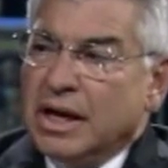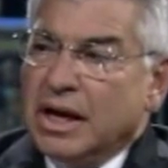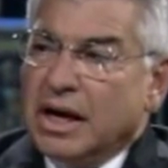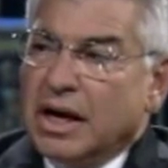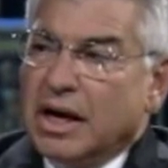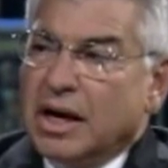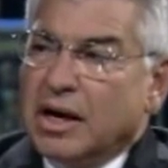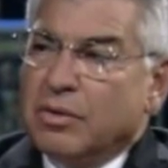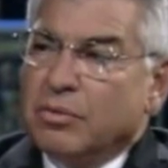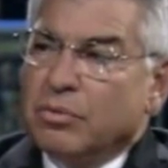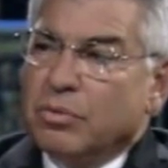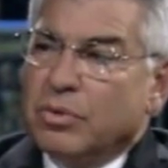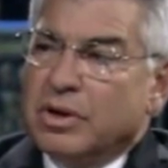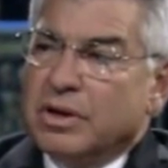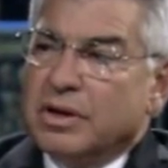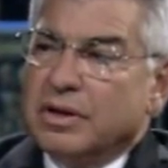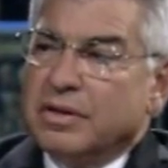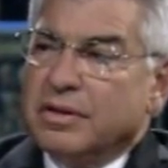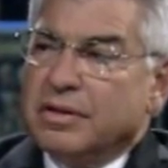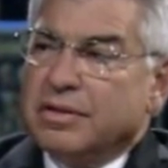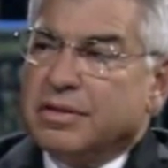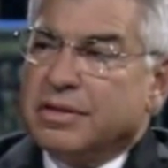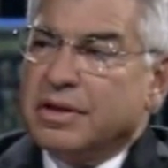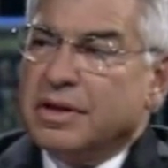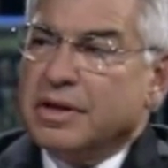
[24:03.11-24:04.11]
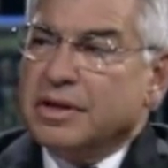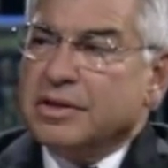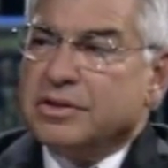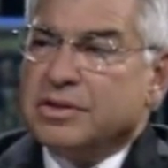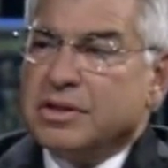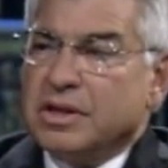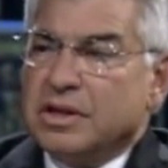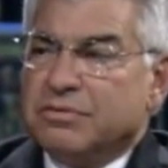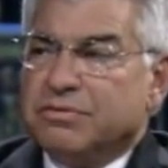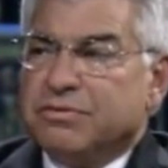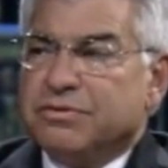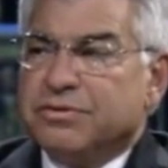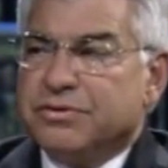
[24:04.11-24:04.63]
Uh, one of the things
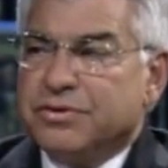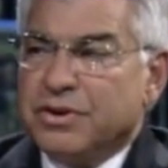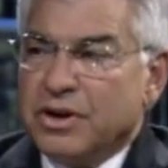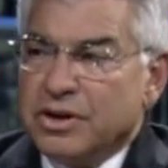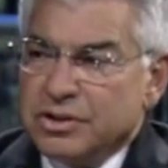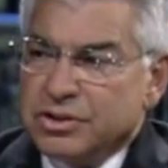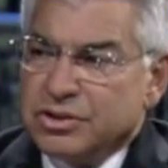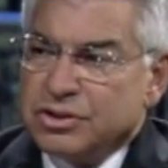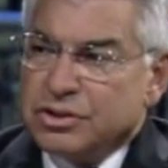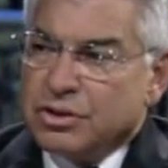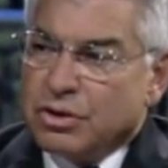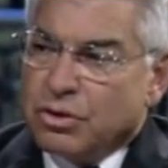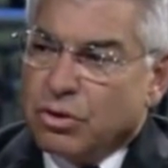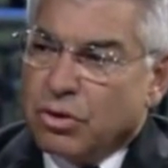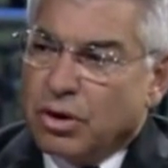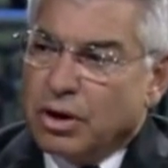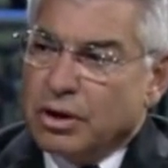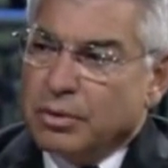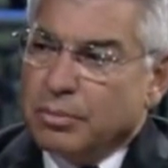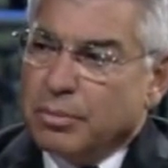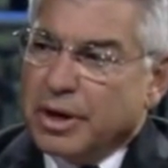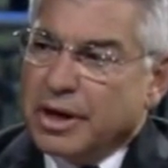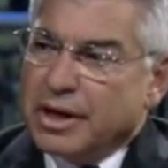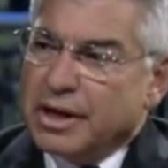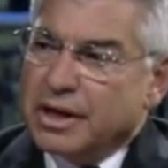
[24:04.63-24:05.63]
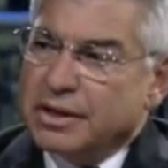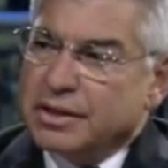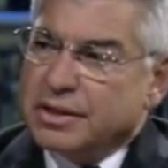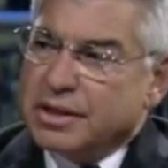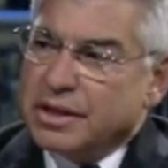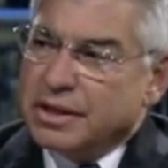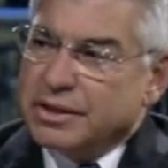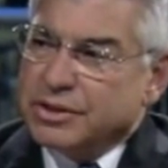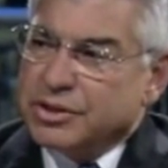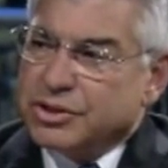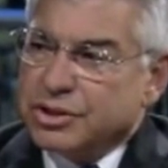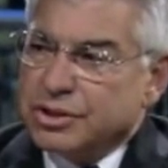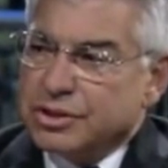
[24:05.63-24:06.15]
that first caught my
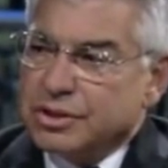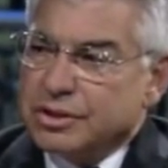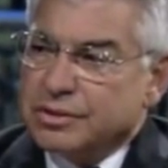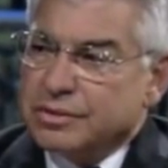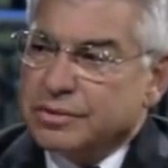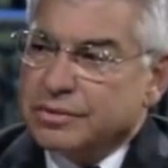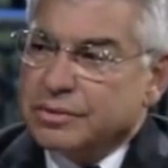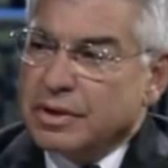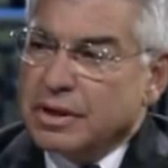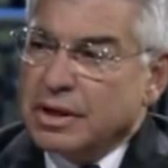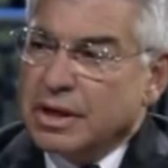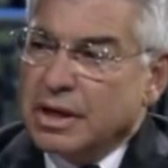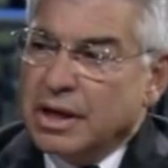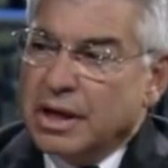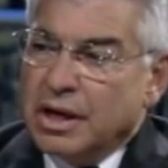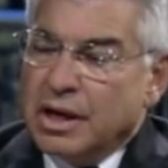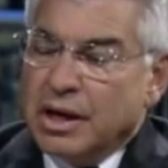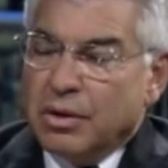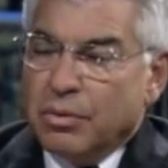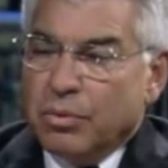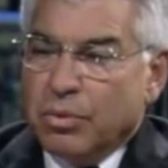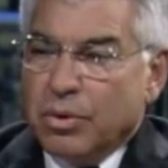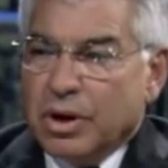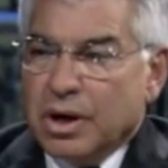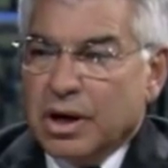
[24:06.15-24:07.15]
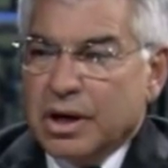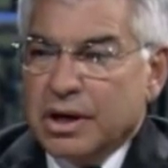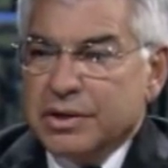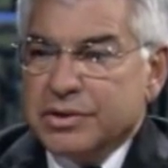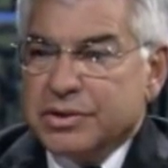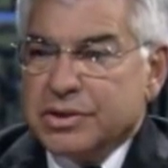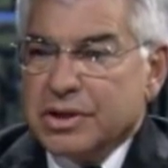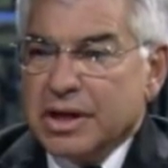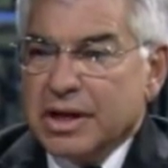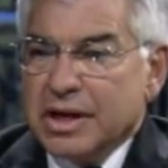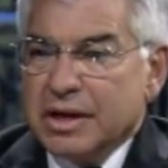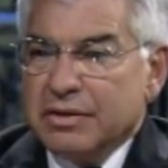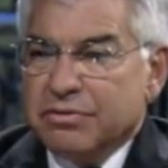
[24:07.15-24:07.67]
attention
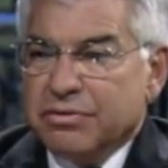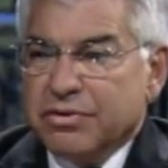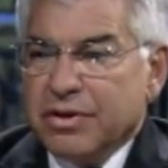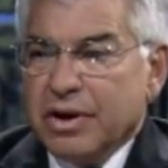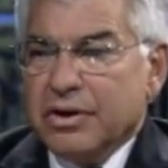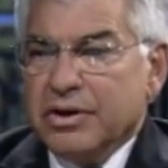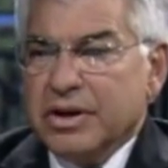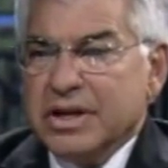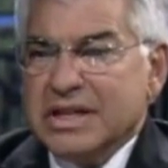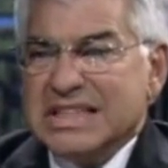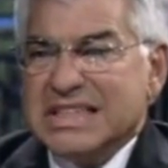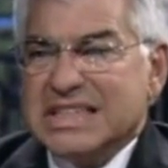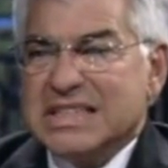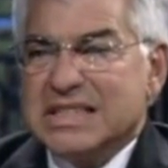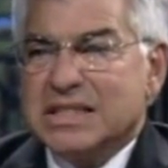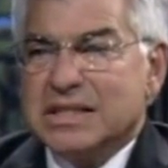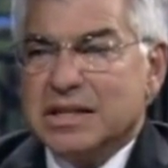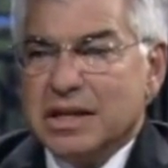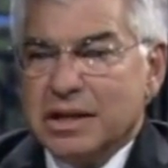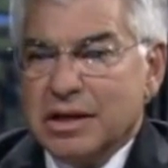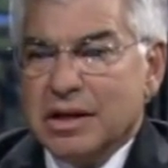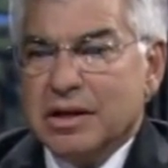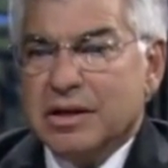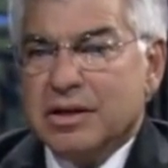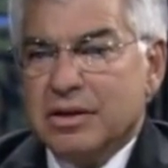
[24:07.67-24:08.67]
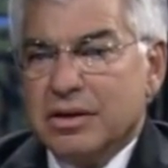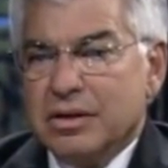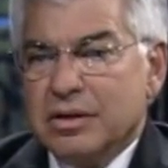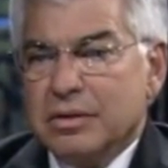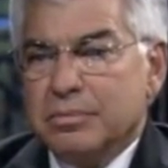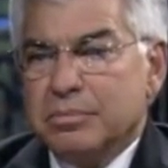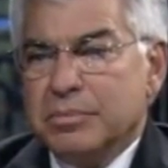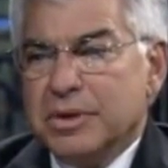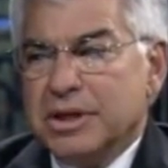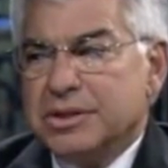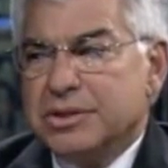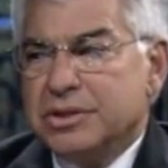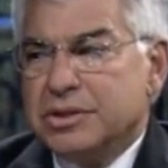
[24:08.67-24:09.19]
was a very cynical
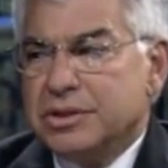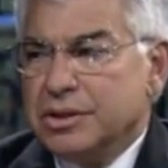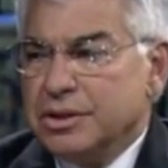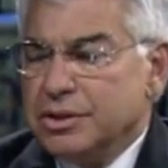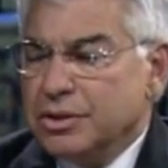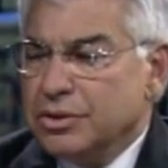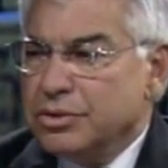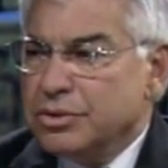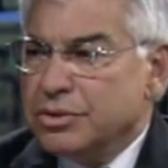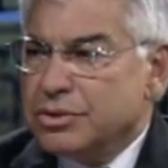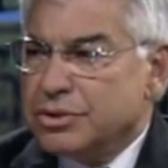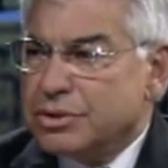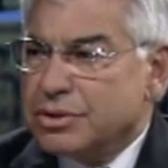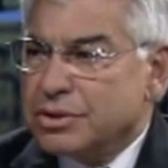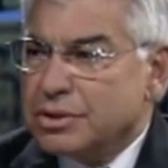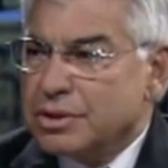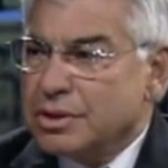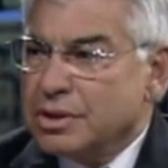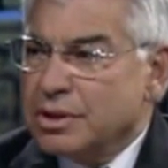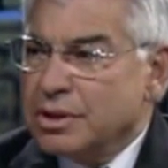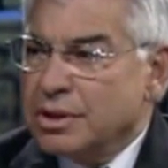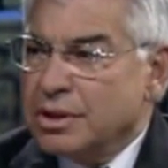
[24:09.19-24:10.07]
misuse